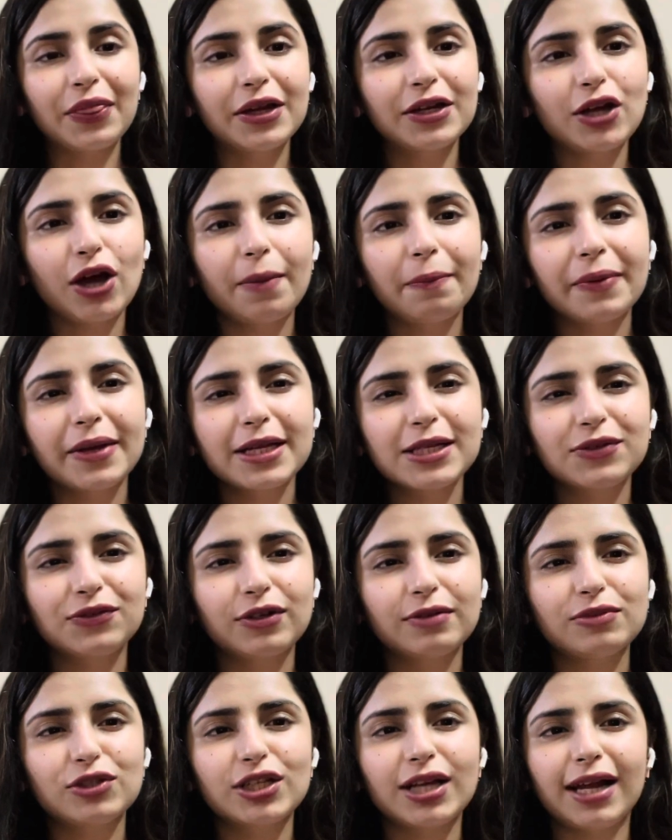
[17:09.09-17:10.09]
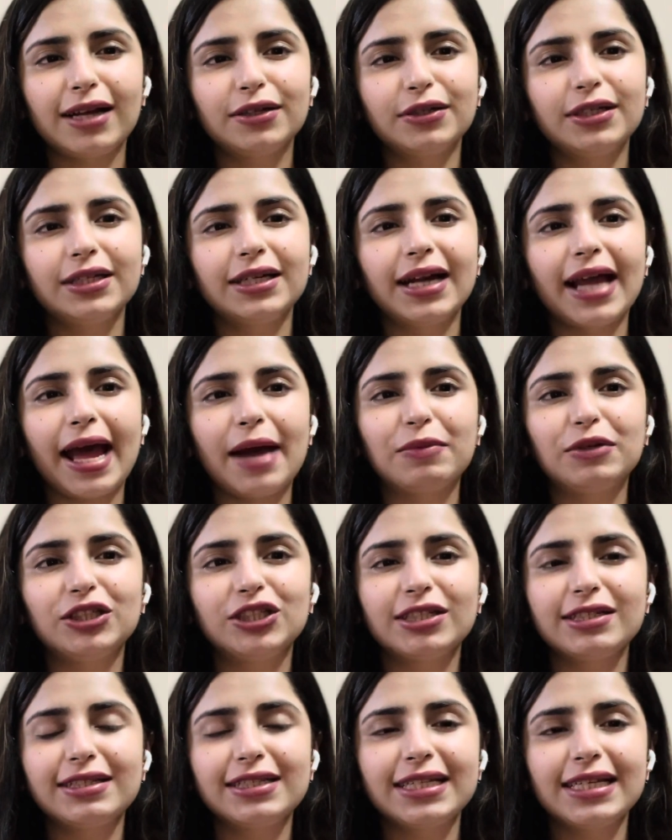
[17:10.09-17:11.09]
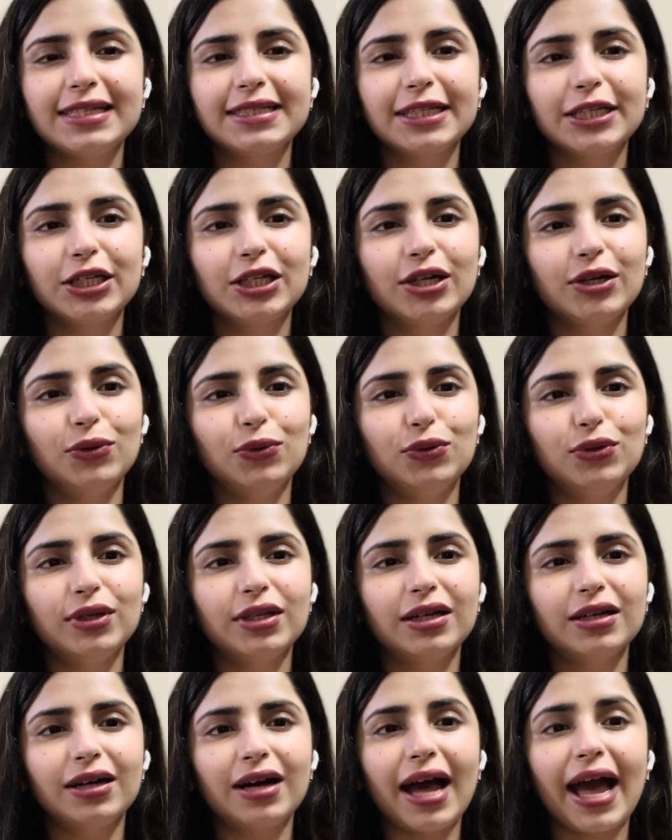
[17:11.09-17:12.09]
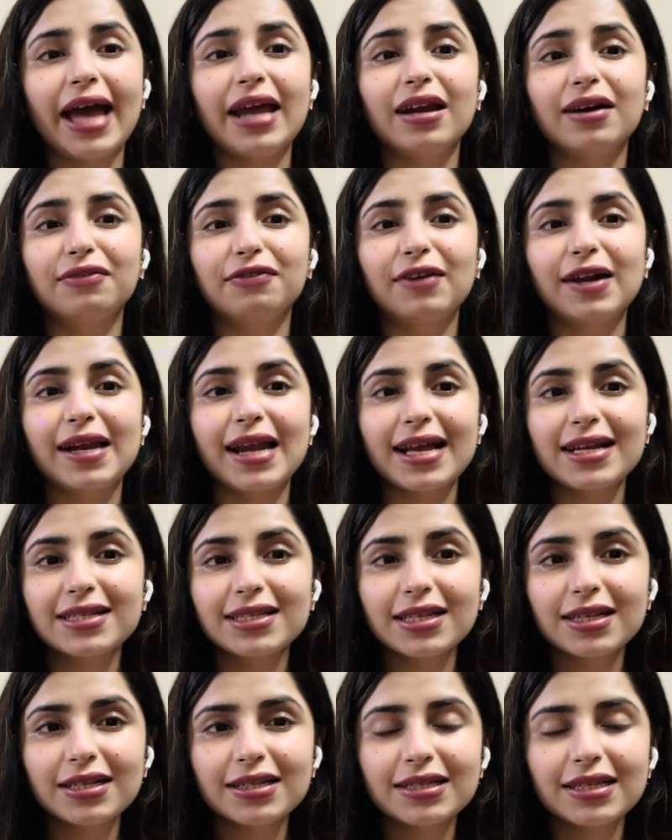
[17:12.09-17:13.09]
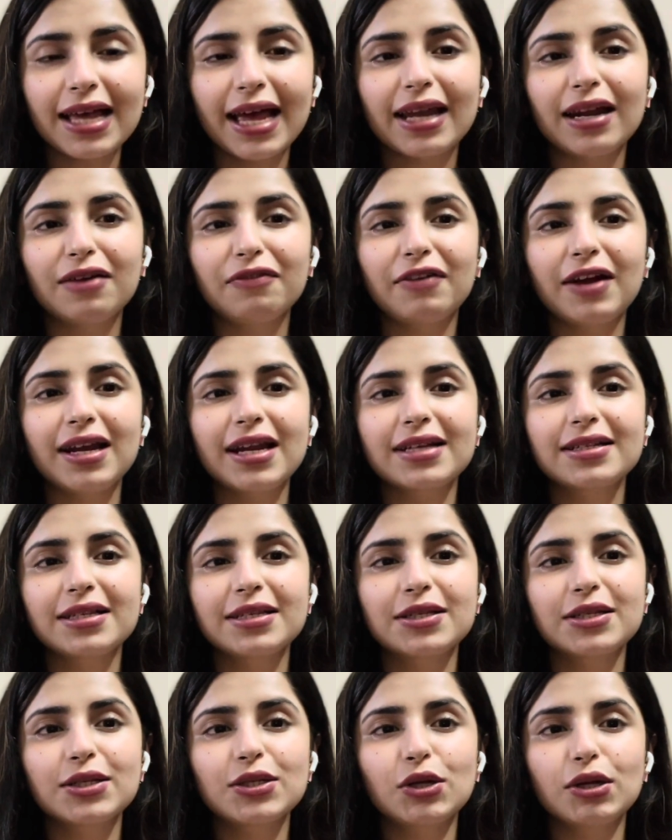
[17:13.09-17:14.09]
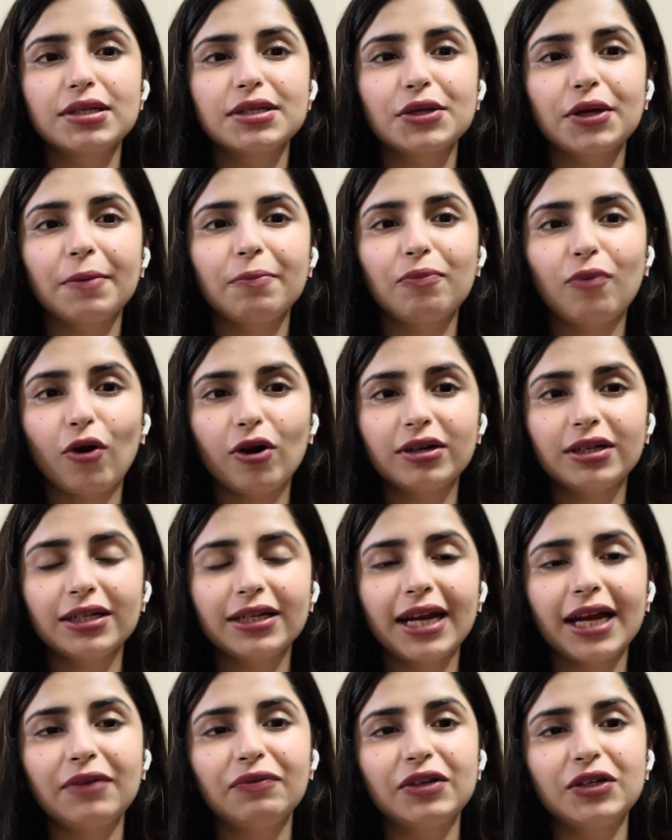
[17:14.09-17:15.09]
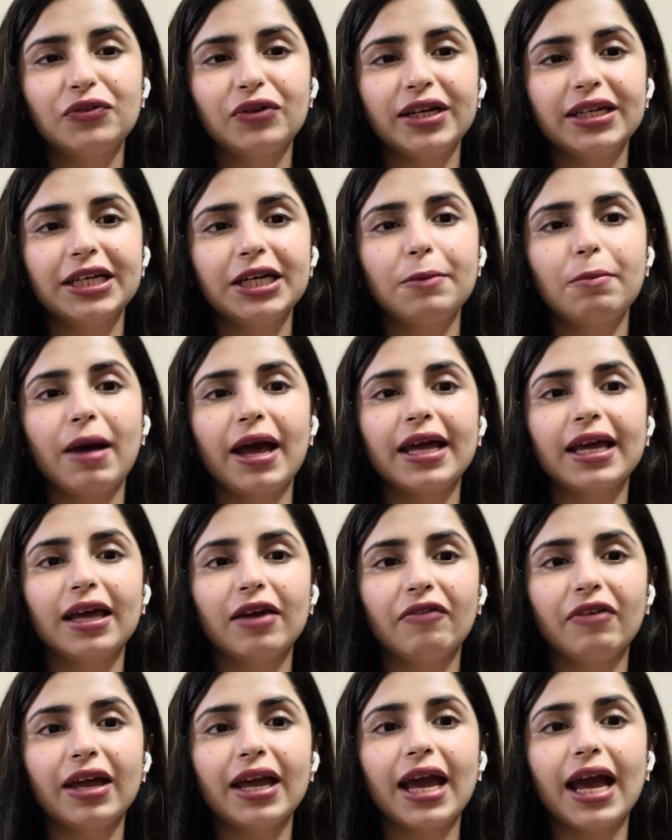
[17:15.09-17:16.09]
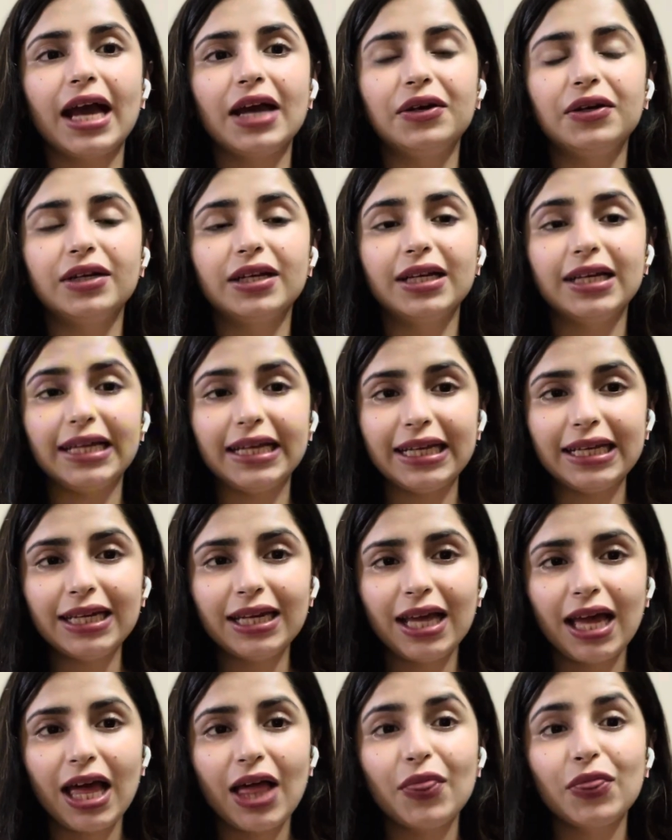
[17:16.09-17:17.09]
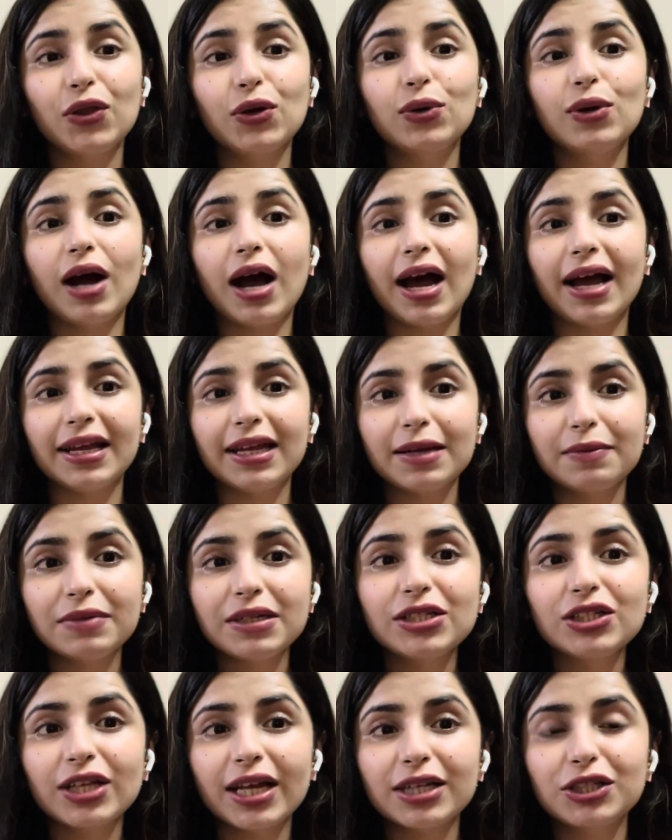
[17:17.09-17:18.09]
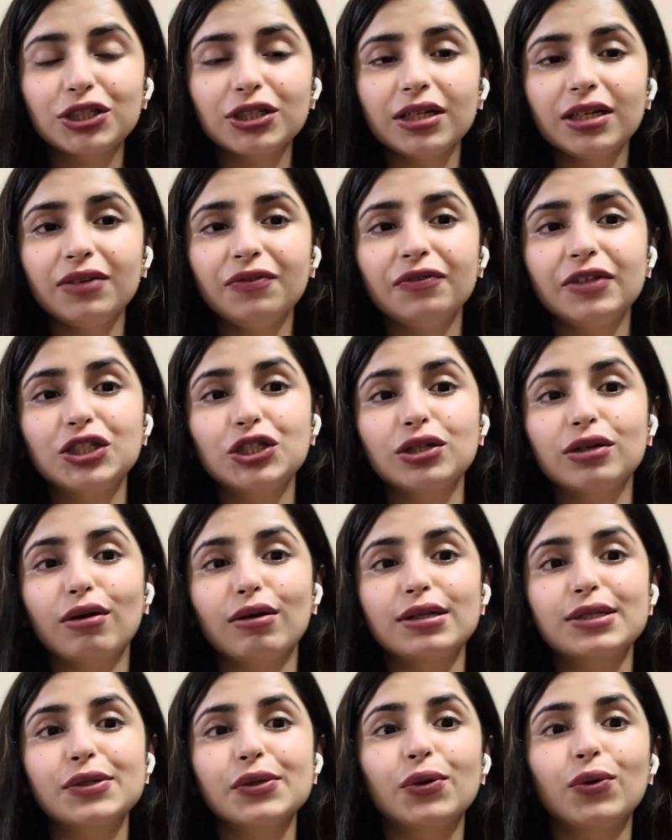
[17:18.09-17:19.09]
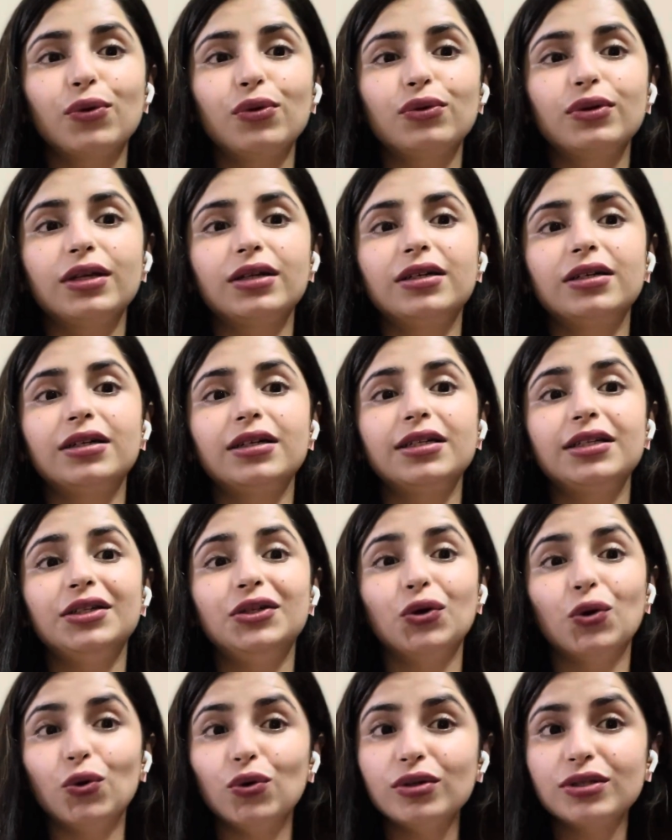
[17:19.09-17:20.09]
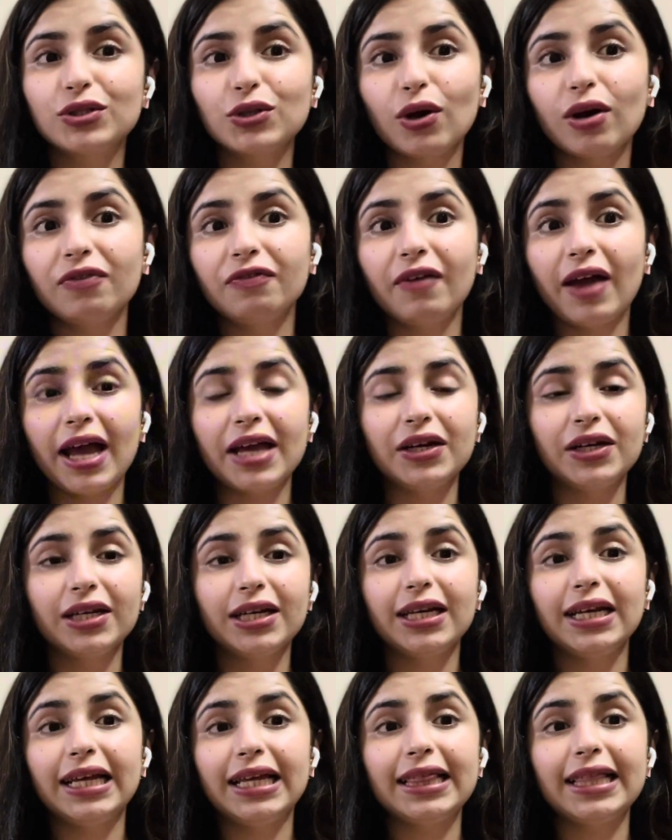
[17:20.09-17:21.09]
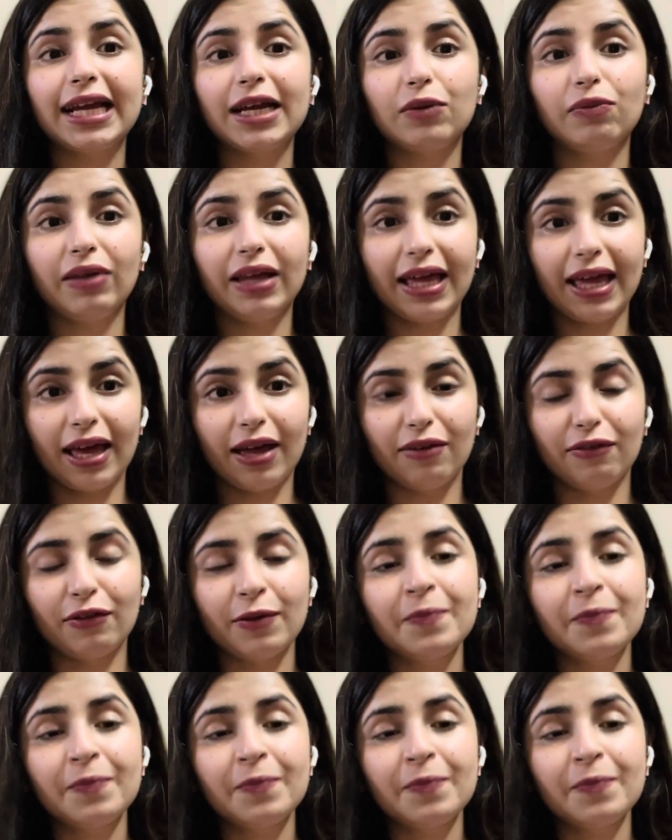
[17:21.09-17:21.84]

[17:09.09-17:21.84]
topics from childhood emergencies include the anaphylaxis. Anaphylaxis is also important, and we treat it by giving adrenaline through IM injection. We should also know the dose of adrenaline that we give.